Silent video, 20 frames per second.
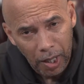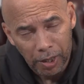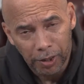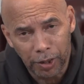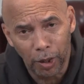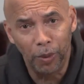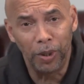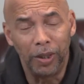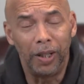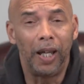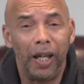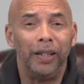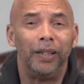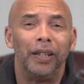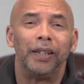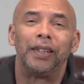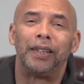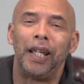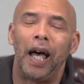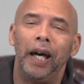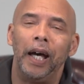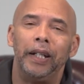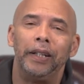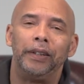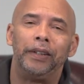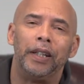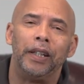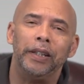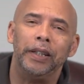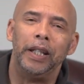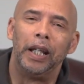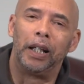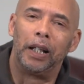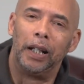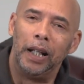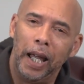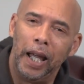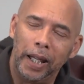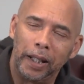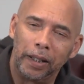So when they decided to
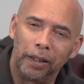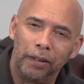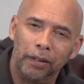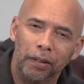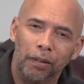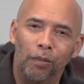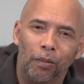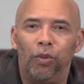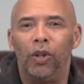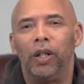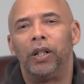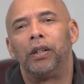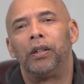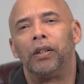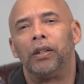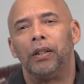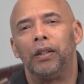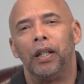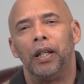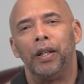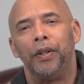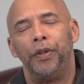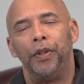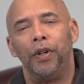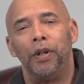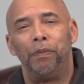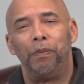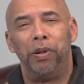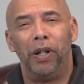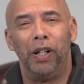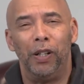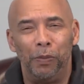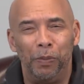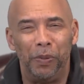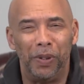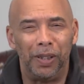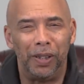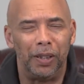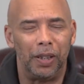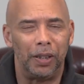neglect what their
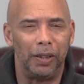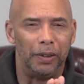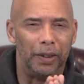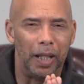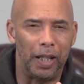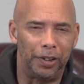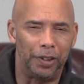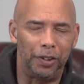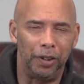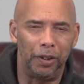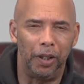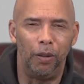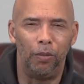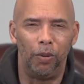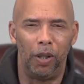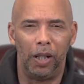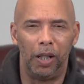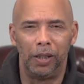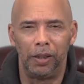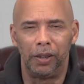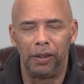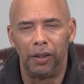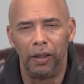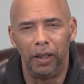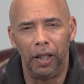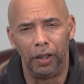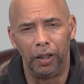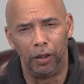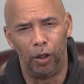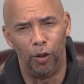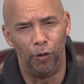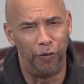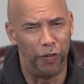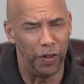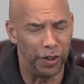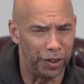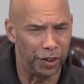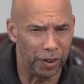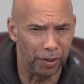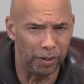purpose and destiny was and go
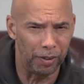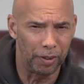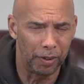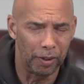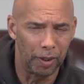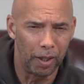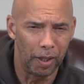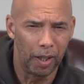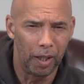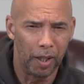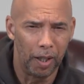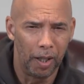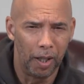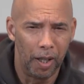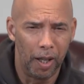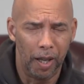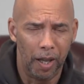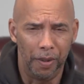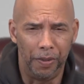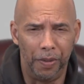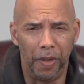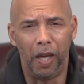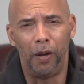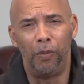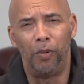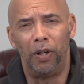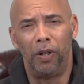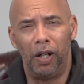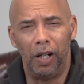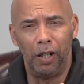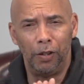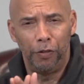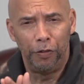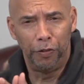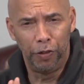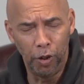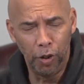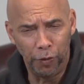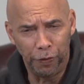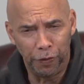fishing, they were
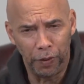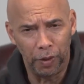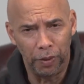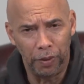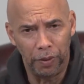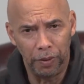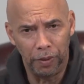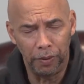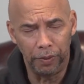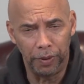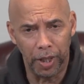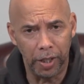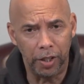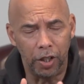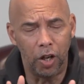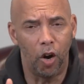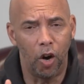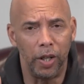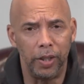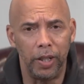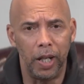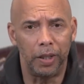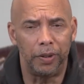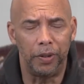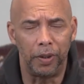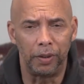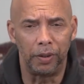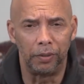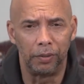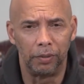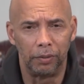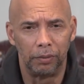unfruitful. They caught nothing.